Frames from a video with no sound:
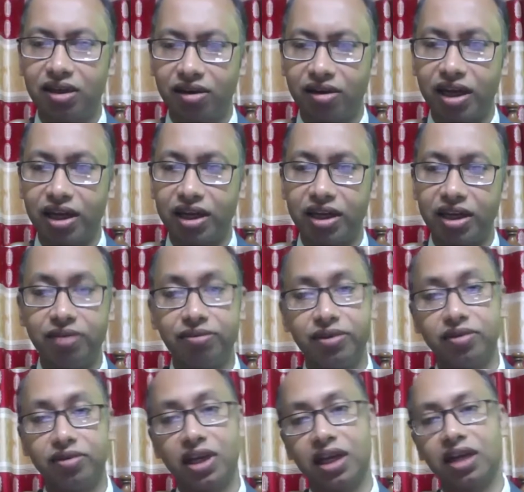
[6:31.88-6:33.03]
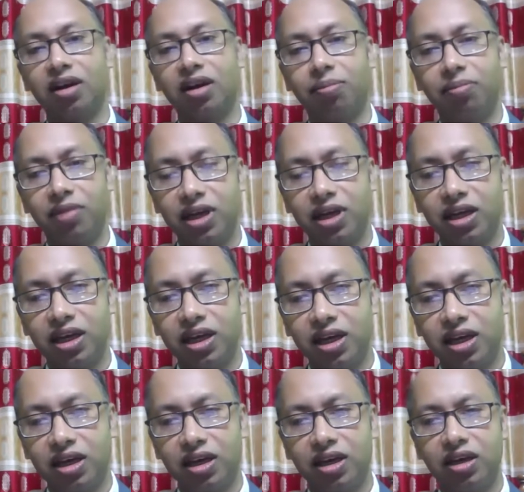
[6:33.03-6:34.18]
Okay, if you think of
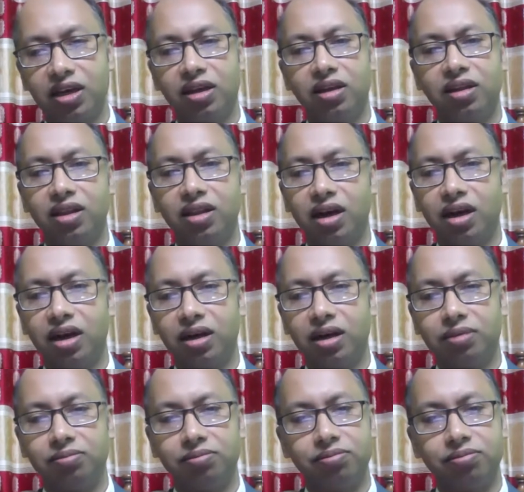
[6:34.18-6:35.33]
the um,